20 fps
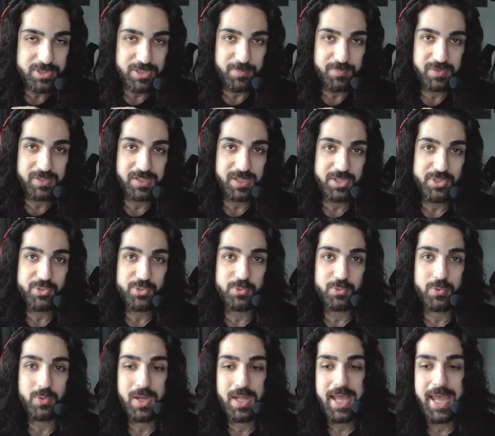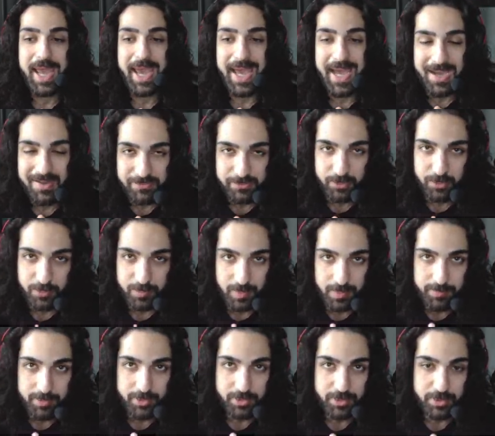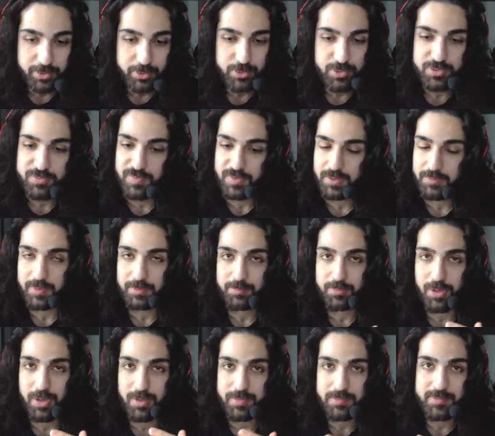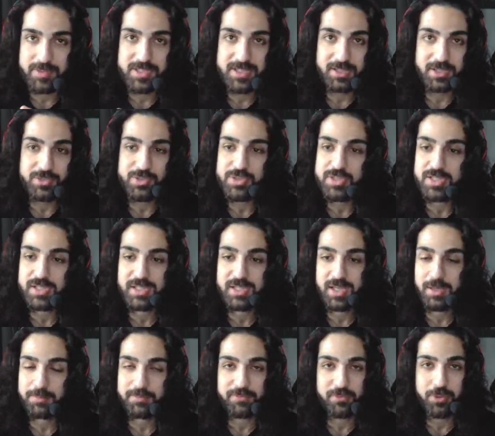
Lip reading: something that you have to remember to use. One of my problems was that I just kept